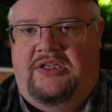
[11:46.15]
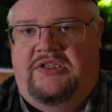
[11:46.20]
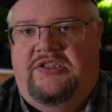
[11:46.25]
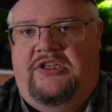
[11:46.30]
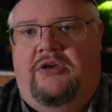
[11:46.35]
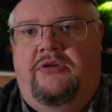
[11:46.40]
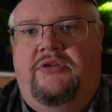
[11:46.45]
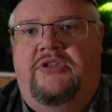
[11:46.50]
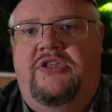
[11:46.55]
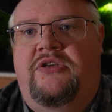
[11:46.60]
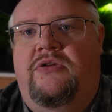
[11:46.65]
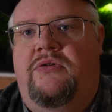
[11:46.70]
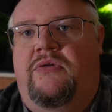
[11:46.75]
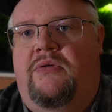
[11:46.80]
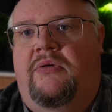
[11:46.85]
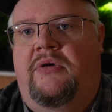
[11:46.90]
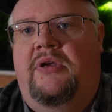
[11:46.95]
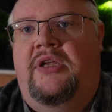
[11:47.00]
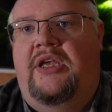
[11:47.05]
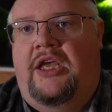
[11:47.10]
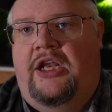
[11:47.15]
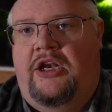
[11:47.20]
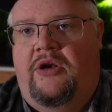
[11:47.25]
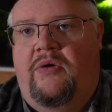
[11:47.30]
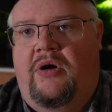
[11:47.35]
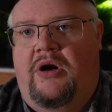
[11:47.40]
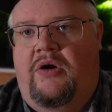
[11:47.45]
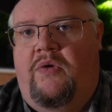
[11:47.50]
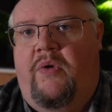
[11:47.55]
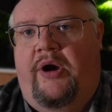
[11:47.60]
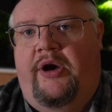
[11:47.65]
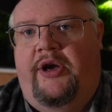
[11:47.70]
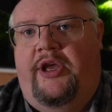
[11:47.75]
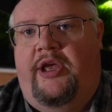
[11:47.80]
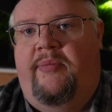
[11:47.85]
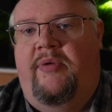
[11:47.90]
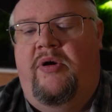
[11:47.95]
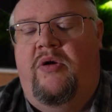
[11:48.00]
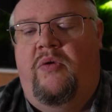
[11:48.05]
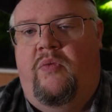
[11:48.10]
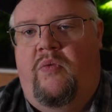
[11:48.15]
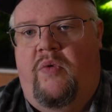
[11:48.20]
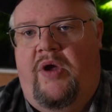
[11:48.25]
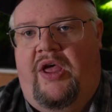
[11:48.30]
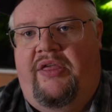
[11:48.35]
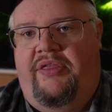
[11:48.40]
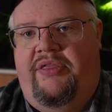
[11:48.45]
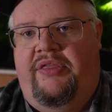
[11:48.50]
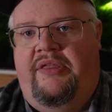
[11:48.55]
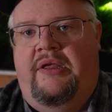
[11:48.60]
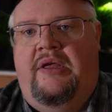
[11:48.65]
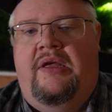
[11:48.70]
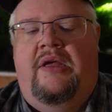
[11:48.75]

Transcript: CO2 into our aquarium with.